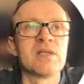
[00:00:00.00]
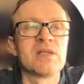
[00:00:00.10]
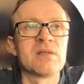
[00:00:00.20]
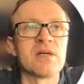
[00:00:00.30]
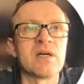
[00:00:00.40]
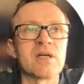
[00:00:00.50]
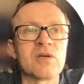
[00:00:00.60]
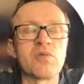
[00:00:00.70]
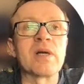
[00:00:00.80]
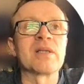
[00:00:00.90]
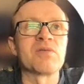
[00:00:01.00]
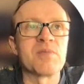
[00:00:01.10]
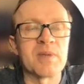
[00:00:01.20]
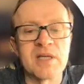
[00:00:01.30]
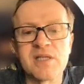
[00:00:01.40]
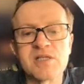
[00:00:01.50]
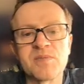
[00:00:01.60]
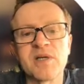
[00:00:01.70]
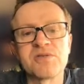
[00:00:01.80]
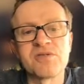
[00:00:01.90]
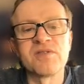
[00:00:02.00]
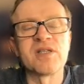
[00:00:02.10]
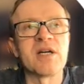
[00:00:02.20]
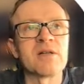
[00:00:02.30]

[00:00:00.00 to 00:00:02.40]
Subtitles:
quickly replaced by juveniles.